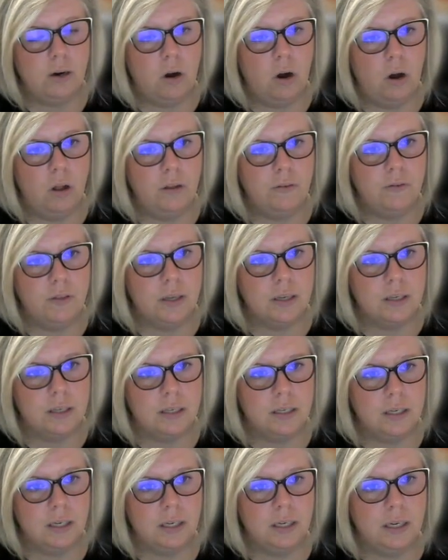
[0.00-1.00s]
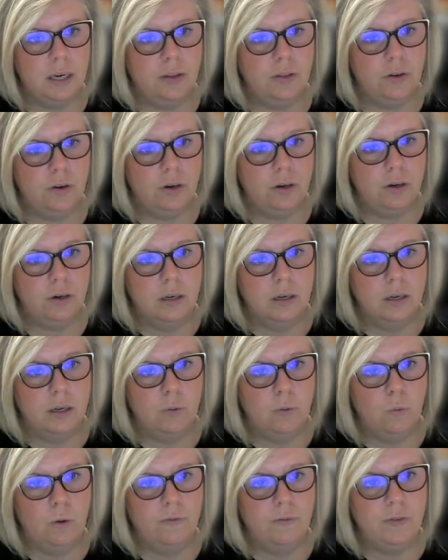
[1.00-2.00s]
all of this together
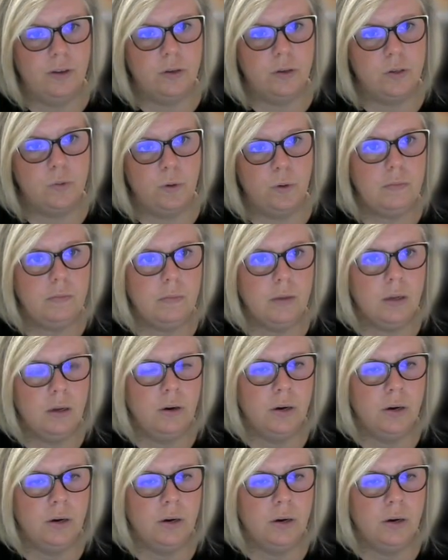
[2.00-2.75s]
in one fell swoop.